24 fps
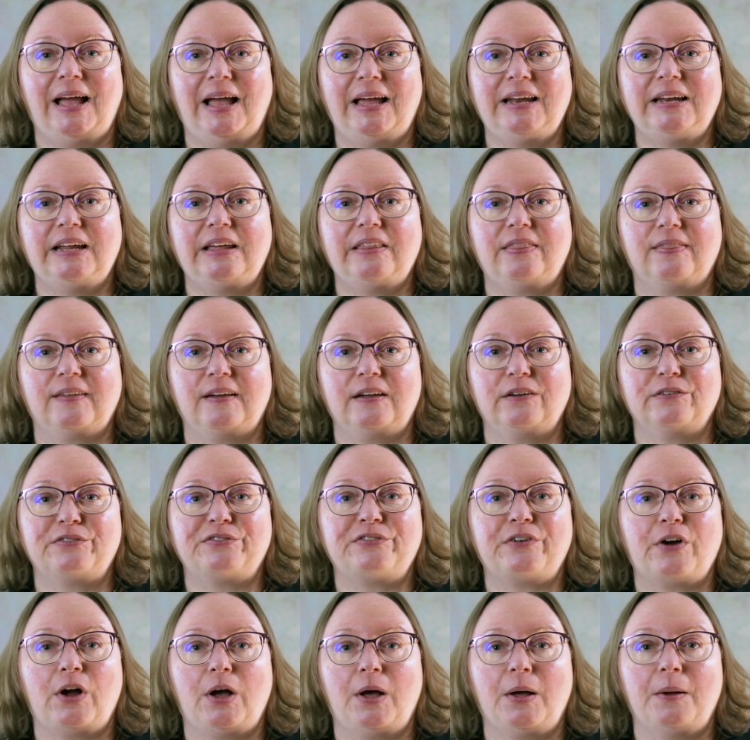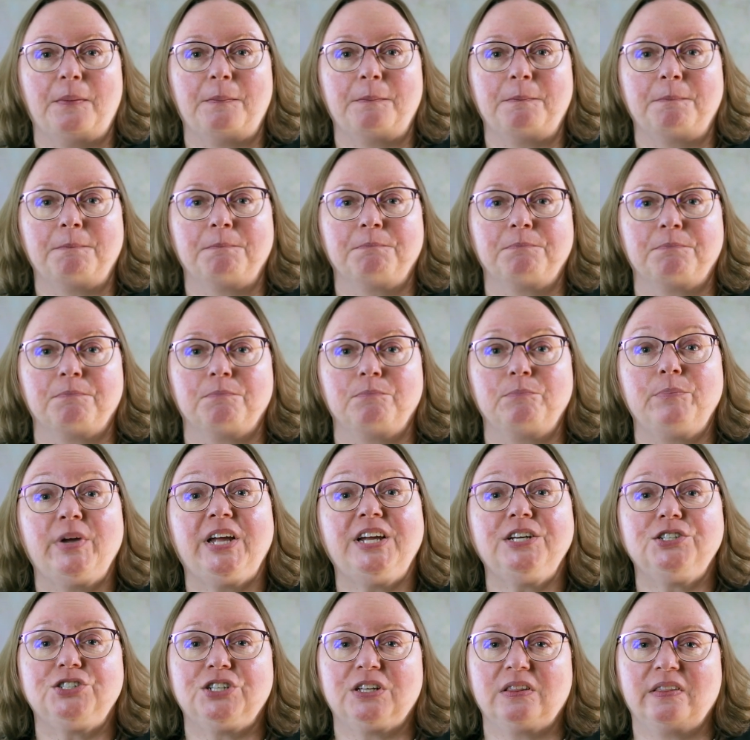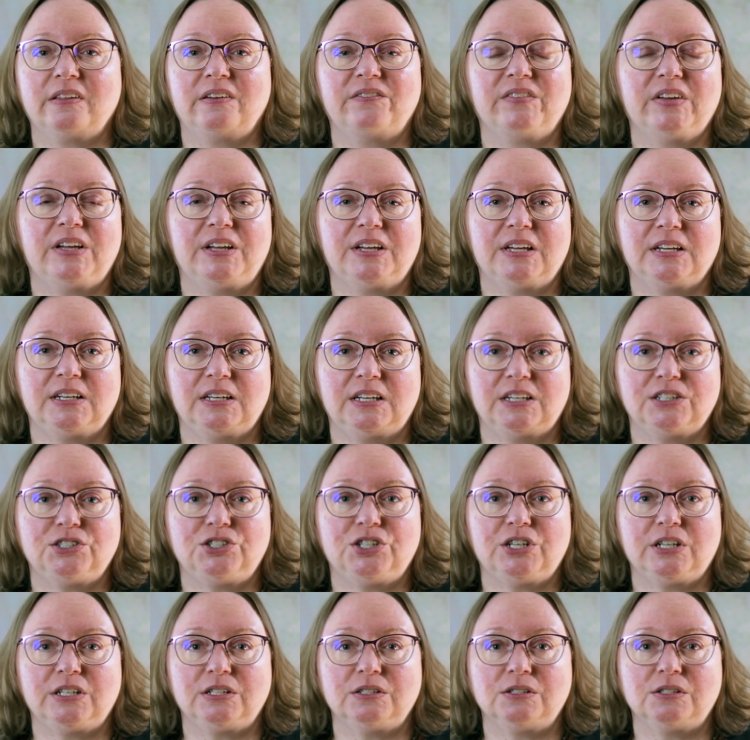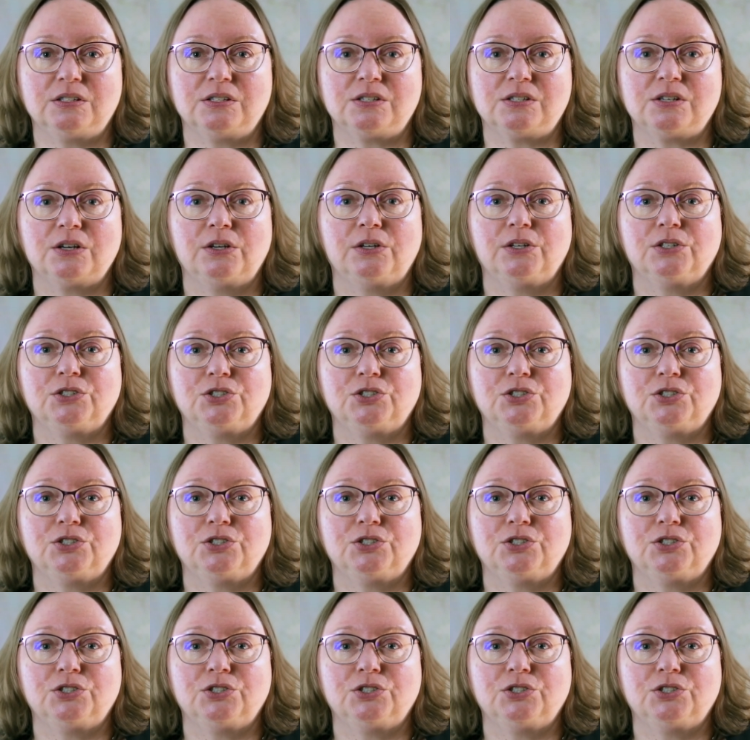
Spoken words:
anything from patient living conditions